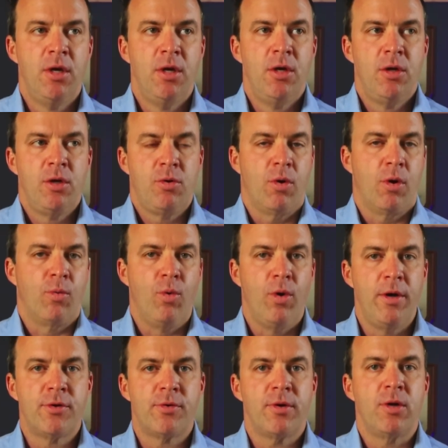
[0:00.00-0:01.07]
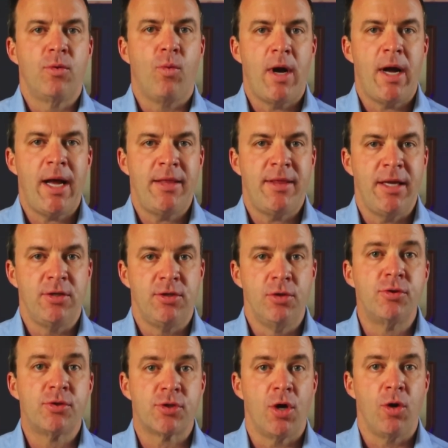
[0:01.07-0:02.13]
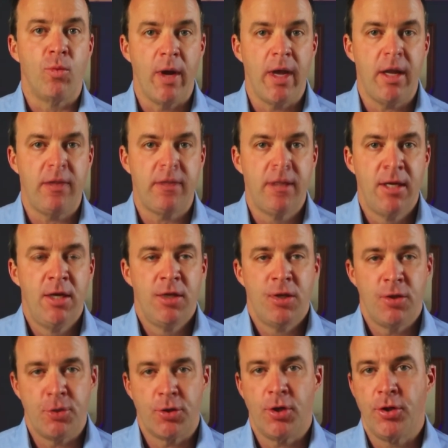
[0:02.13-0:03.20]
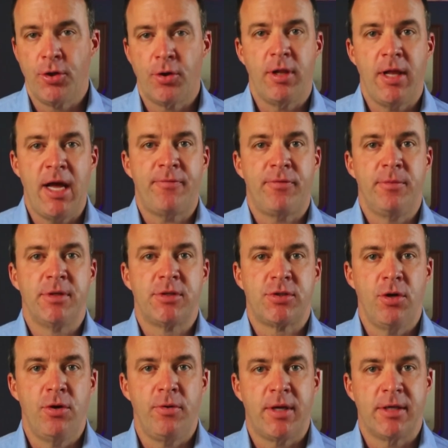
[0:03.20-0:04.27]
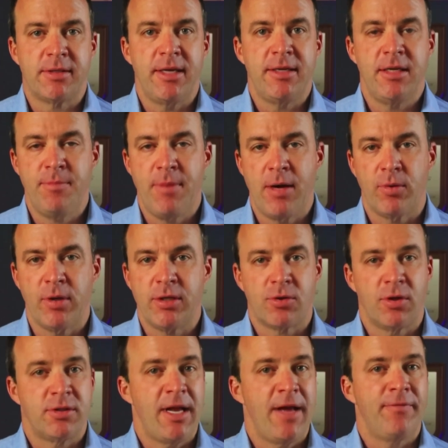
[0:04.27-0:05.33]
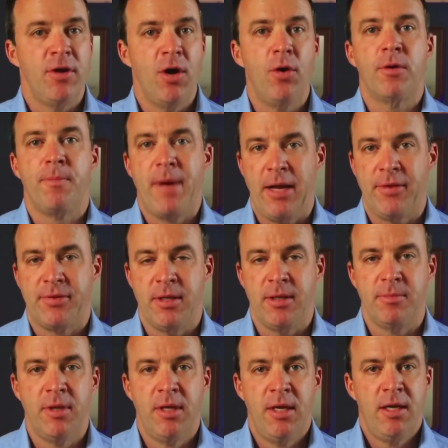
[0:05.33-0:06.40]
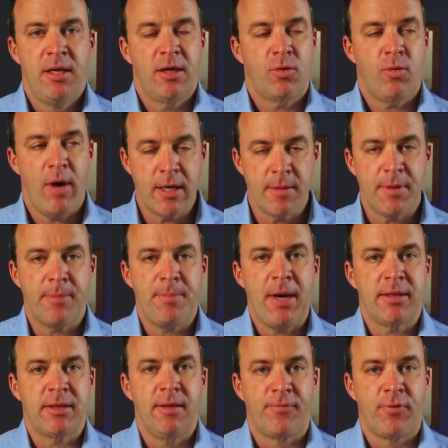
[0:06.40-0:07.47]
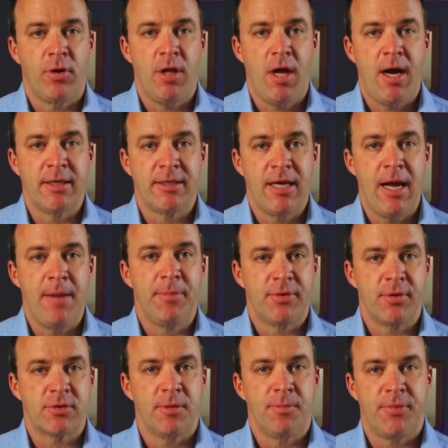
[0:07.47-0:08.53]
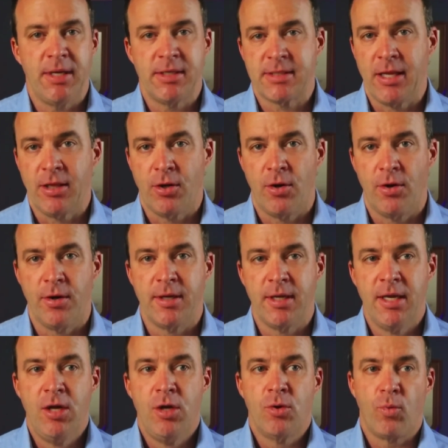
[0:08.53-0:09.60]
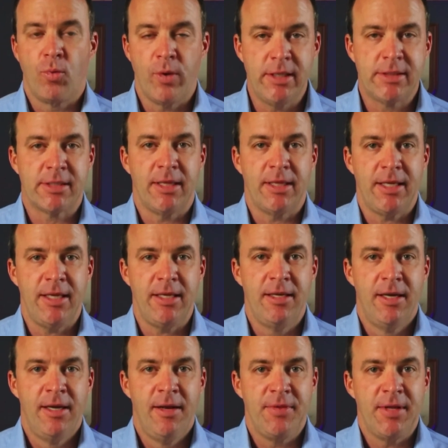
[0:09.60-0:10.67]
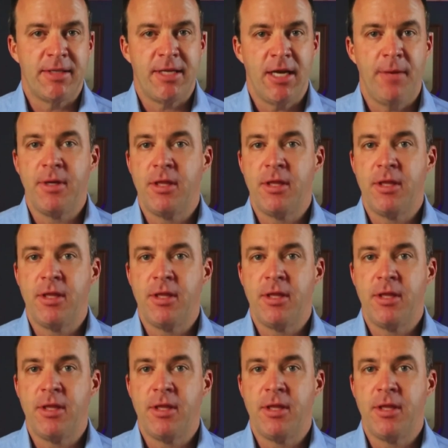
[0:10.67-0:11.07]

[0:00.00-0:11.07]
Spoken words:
who are wondering why they do so well, you're going to learn a lot from this show because I did my research and I've known about them, quite a bit about them for a long time, but there's some things I learned recently that tell me they're